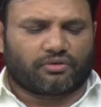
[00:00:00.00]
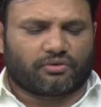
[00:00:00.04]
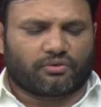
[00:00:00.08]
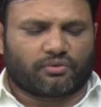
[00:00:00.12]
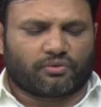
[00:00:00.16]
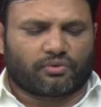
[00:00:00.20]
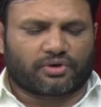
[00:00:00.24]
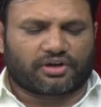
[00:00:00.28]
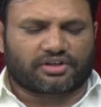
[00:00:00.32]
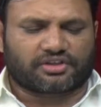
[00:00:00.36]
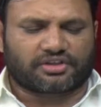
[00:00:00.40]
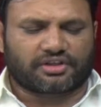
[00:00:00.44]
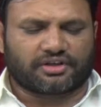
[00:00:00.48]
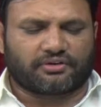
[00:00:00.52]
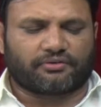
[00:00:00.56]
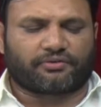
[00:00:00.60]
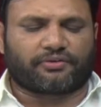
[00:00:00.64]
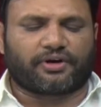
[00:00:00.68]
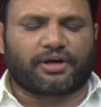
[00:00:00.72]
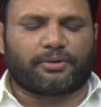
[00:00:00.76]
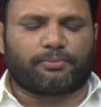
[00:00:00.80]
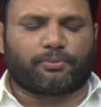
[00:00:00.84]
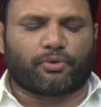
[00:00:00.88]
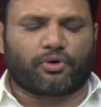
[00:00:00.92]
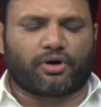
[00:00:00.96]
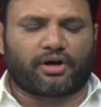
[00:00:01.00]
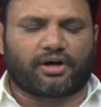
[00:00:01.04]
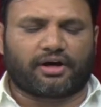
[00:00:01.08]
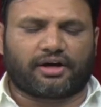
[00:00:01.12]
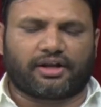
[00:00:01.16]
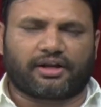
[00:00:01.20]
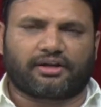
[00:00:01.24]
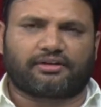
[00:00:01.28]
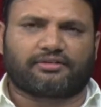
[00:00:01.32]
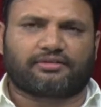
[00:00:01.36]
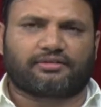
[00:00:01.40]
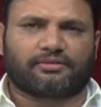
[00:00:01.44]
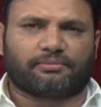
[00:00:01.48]
version 5
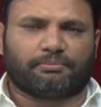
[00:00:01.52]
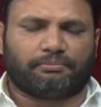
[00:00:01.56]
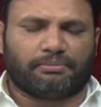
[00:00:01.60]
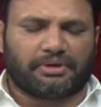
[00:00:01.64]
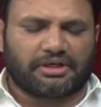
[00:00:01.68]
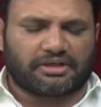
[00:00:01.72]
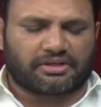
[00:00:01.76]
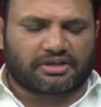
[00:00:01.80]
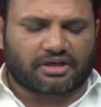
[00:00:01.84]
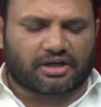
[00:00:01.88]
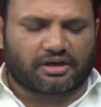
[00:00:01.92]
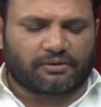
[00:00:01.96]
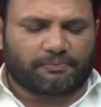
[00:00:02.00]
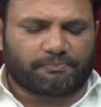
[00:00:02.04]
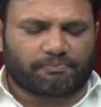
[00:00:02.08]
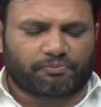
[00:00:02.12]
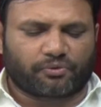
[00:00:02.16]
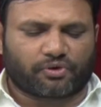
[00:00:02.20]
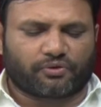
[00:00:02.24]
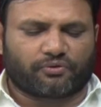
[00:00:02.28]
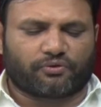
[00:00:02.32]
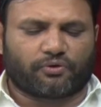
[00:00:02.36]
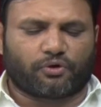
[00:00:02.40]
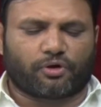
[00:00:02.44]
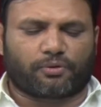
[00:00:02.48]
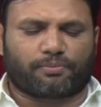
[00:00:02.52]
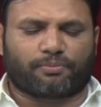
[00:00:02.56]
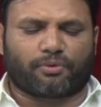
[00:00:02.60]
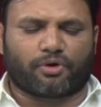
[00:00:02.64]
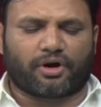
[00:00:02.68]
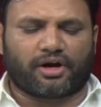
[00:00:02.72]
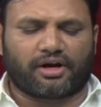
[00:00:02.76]
beta 4